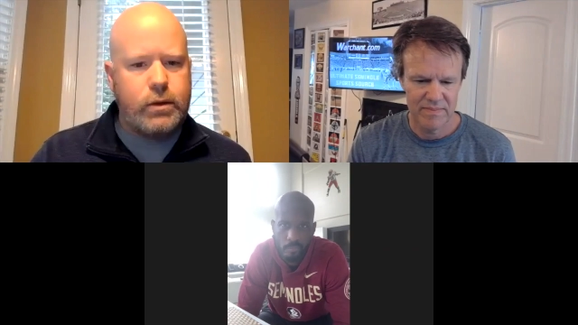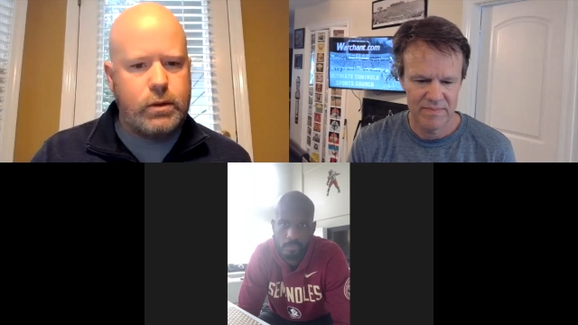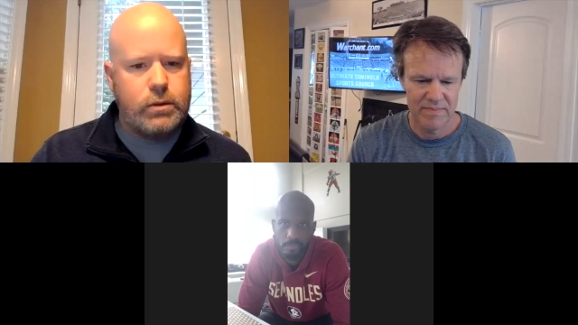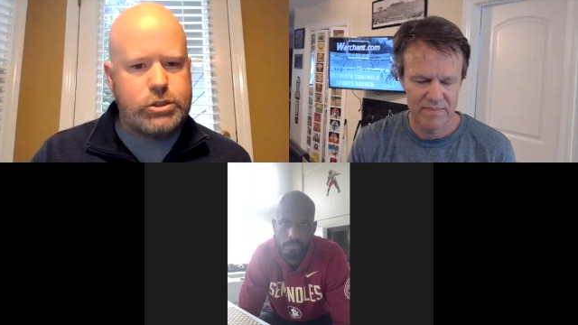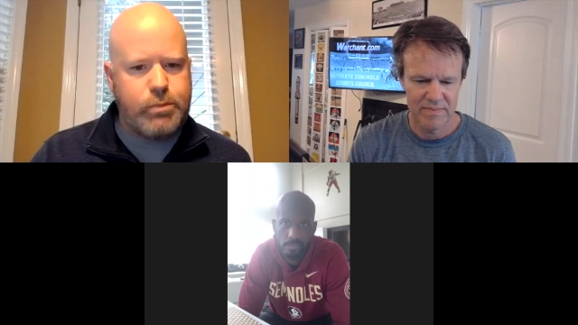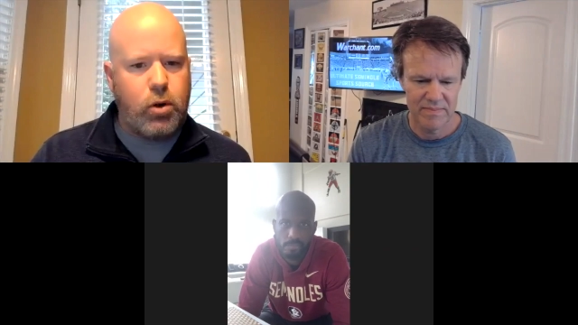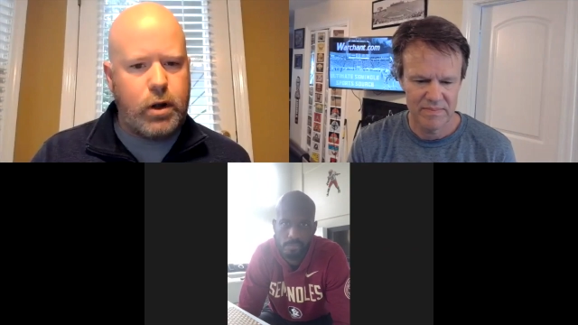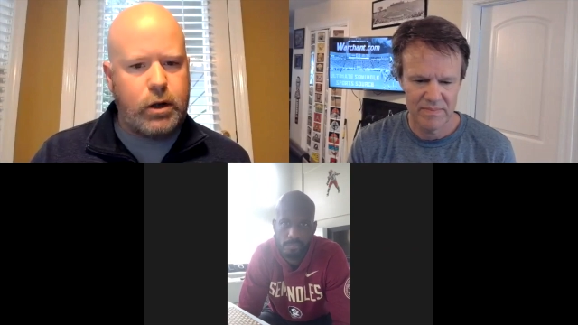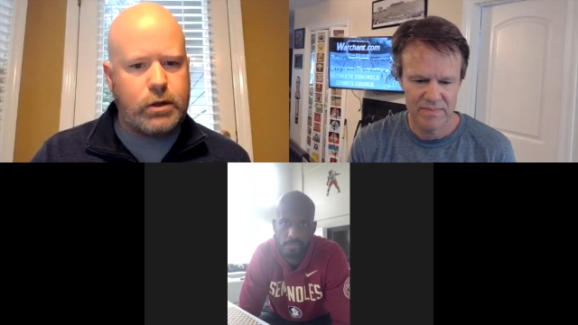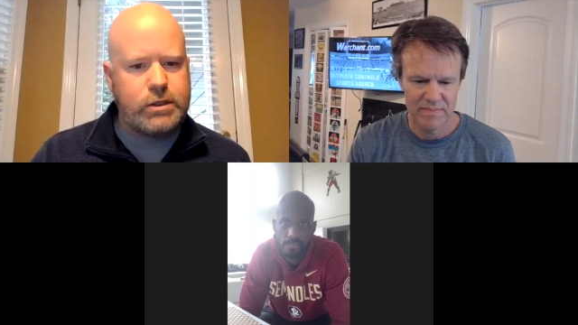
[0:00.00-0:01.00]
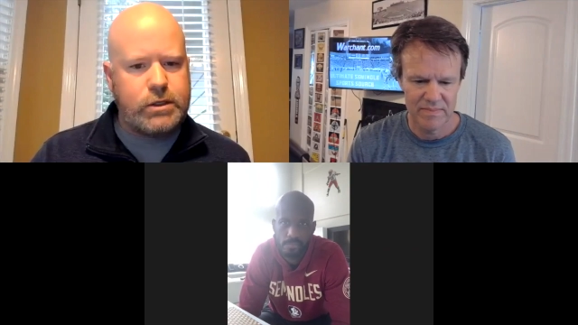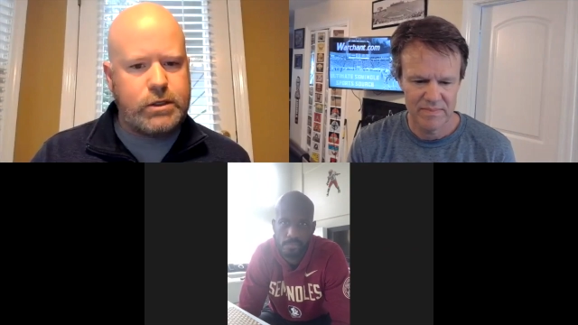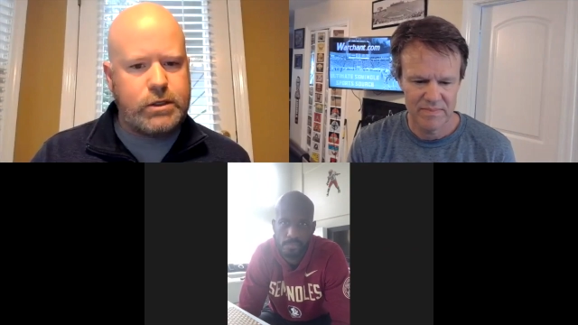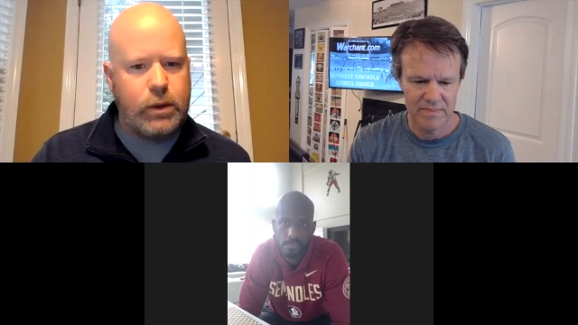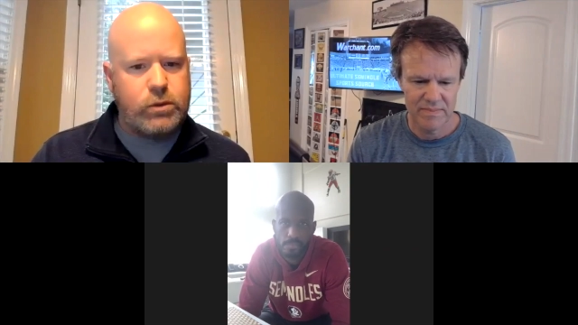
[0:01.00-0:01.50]
Speaker 1: Spurrier to tell him
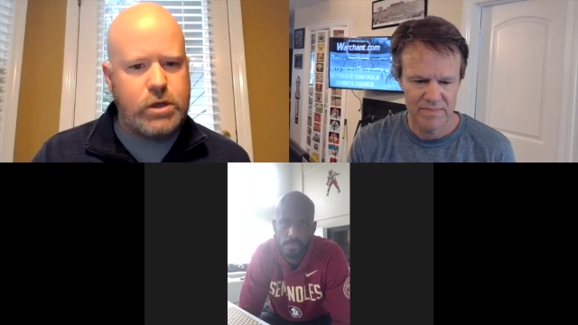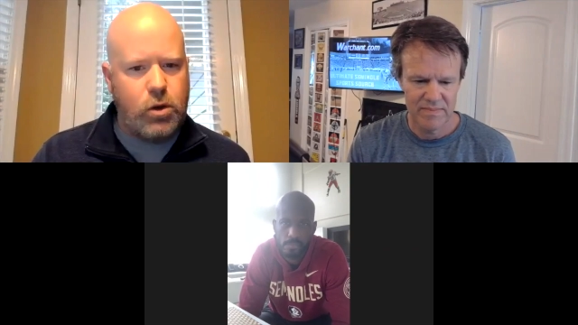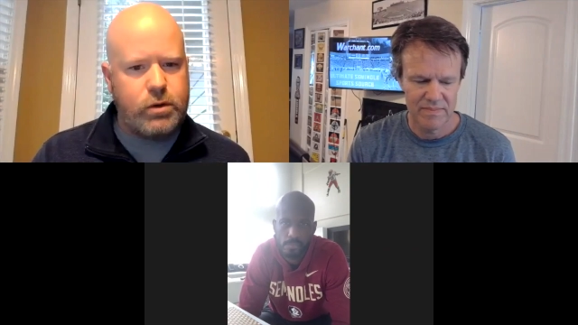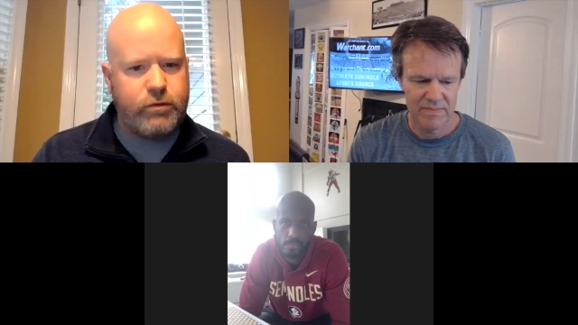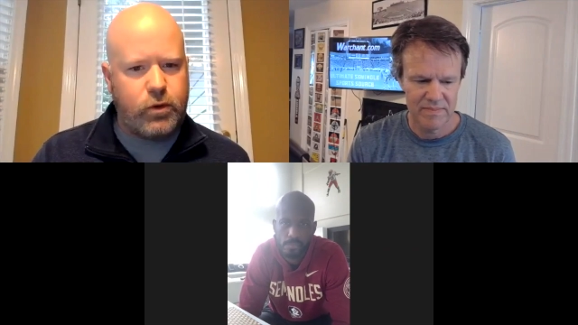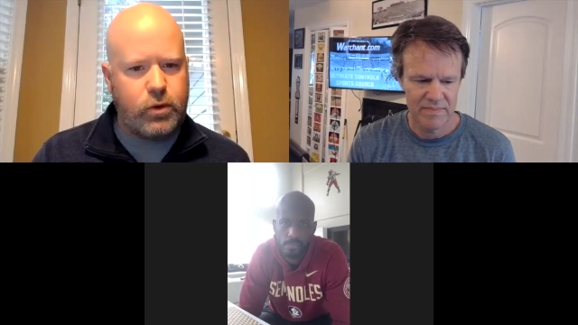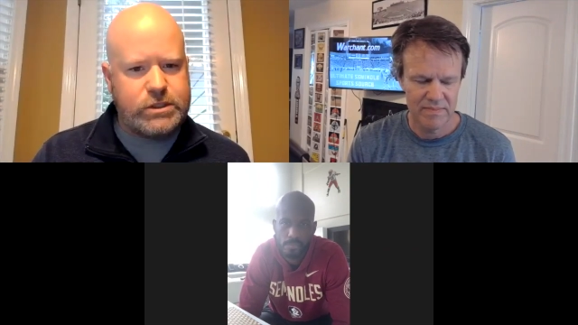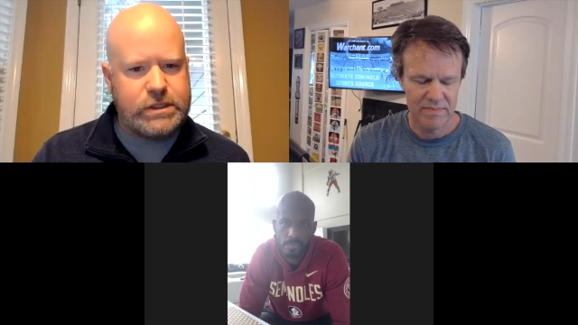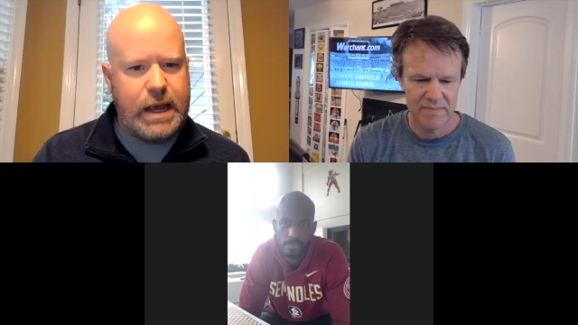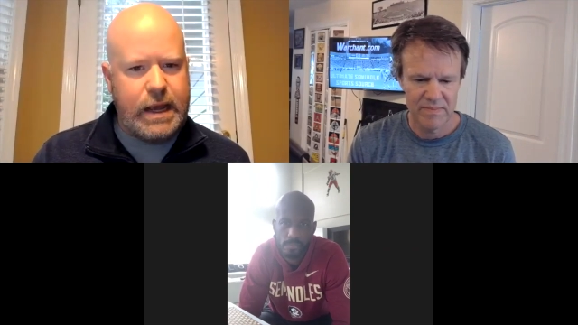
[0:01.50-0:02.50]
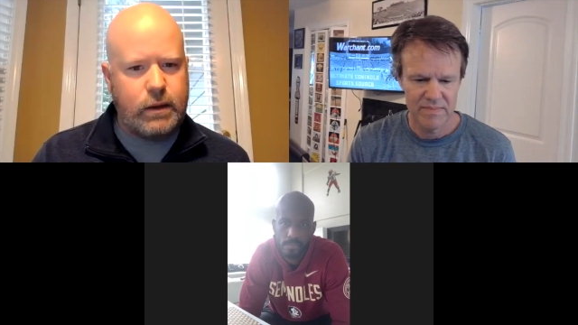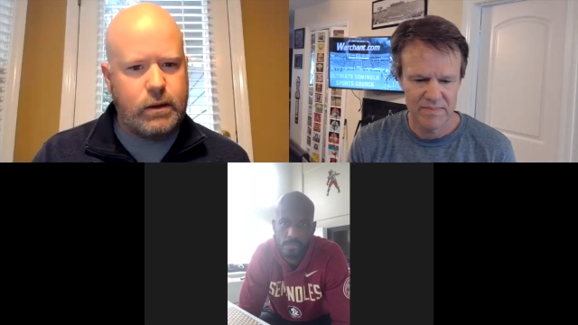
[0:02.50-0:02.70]
he was going to Florida State,